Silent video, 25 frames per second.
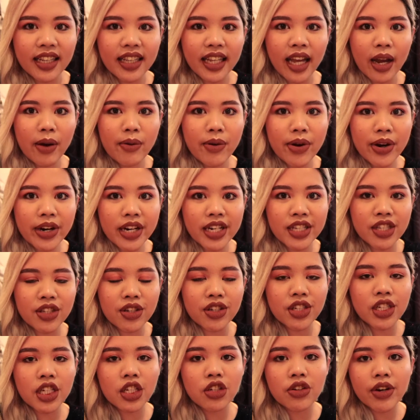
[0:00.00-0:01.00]
Now we're at a
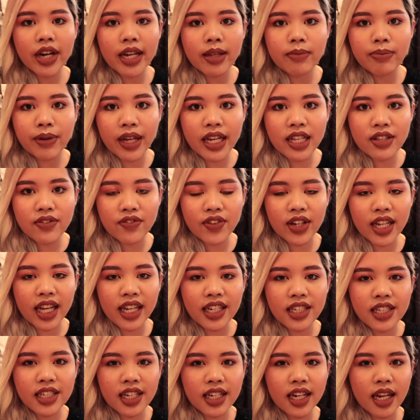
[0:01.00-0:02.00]
sushi train place for
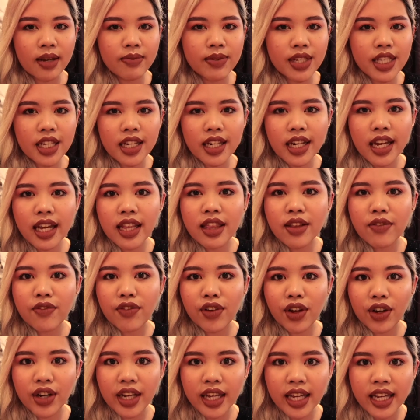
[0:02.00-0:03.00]
lunch, and I'm just going to end the
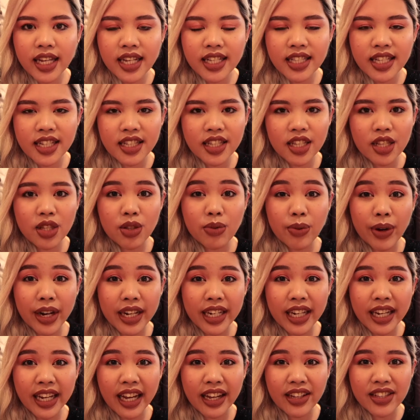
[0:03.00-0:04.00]
vlog here since it's
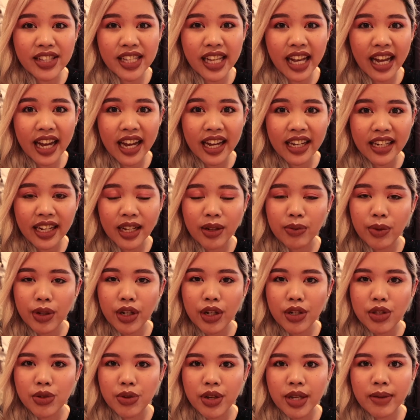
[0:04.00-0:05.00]
raining outside and we're
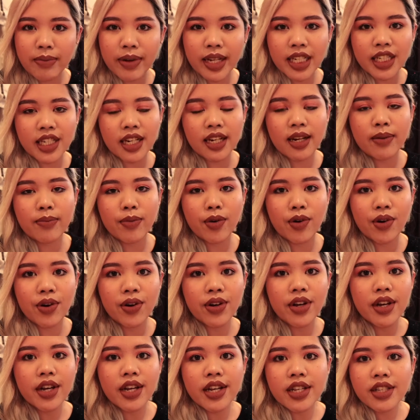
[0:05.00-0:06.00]
not doing much anymore.
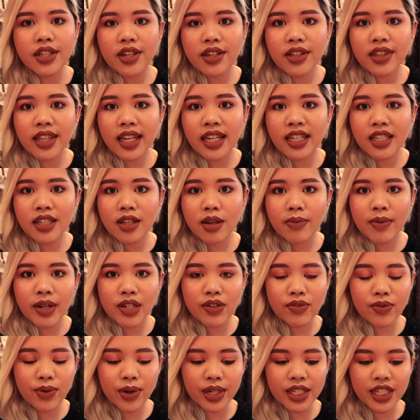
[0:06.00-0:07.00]
So thanks so
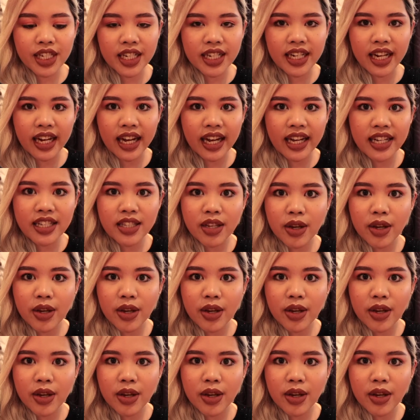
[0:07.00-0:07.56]
much for watching, guys.